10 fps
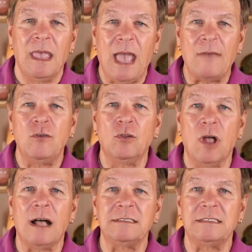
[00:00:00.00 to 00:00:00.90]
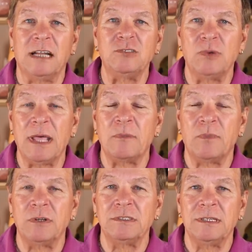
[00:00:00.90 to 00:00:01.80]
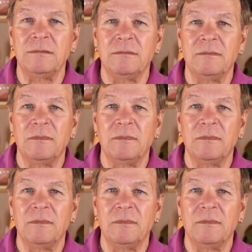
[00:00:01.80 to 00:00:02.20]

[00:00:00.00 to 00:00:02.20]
Have you lost touch with that person?